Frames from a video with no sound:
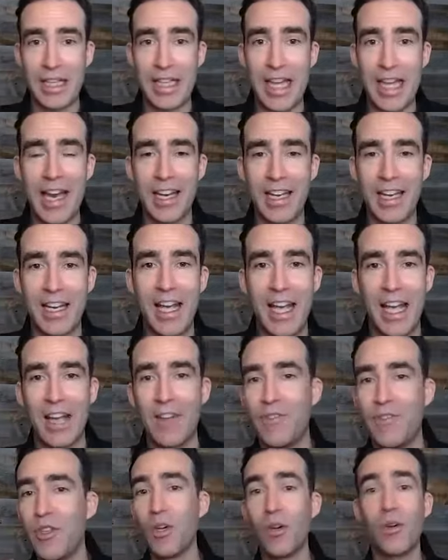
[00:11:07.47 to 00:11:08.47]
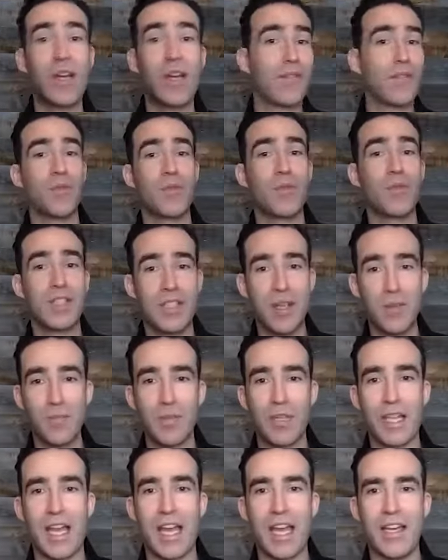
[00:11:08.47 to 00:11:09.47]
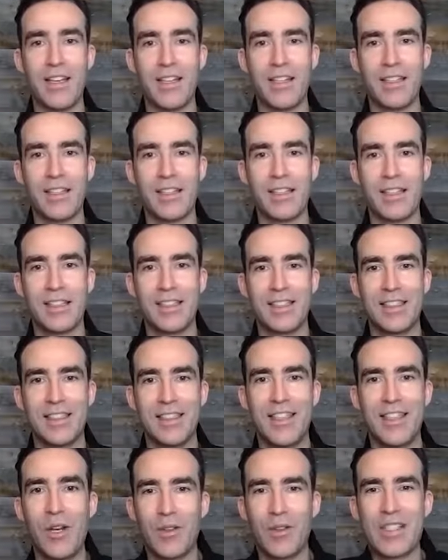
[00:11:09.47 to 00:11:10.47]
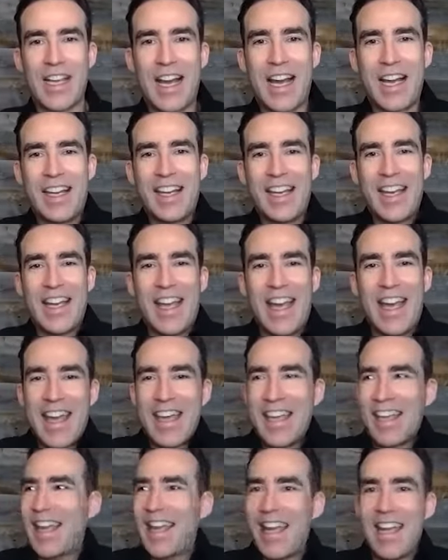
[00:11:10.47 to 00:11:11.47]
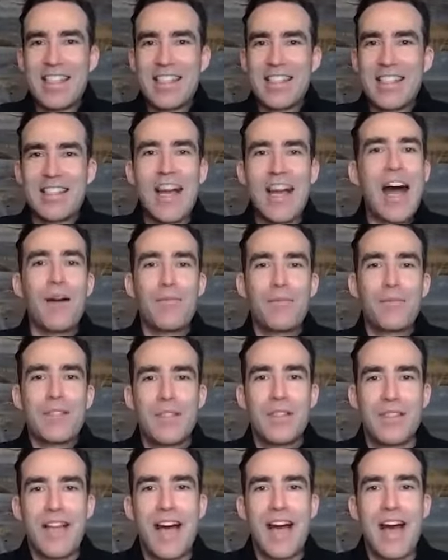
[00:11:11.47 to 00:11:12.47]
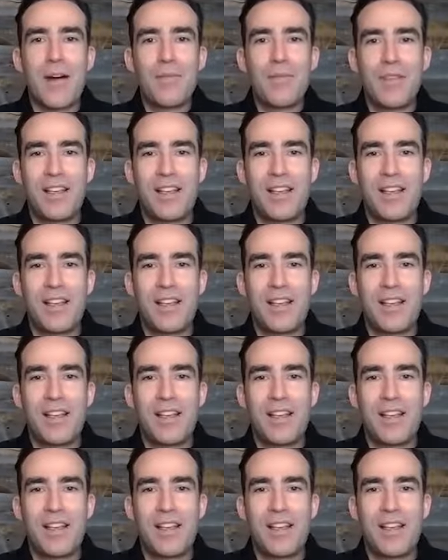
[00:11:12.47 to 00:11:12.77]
that. And if you don't ever reciprocate, it's kind of like, hey, stop. Like